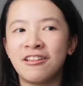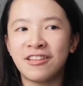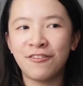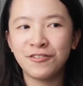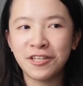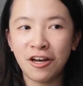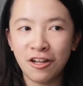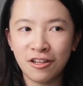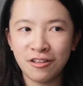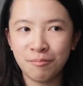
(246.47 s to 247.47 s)
Definitely
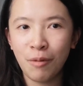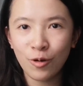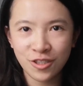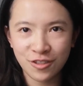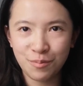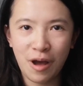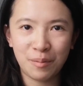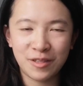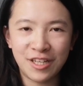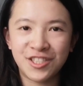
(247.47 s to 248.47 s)
uh, most of the
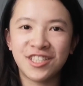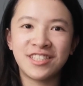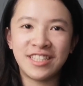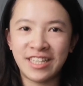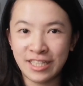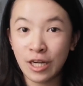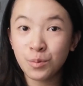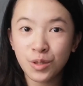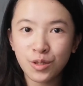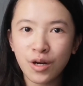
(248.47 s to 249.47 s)
population in our
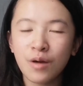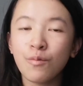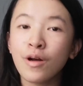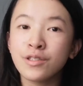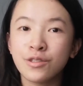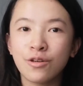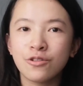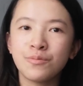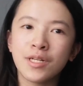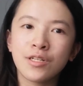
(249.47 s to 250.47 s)
program wants to go
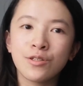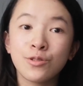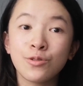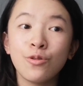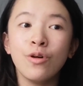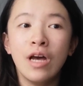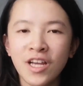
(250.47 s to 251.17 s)
to medical school.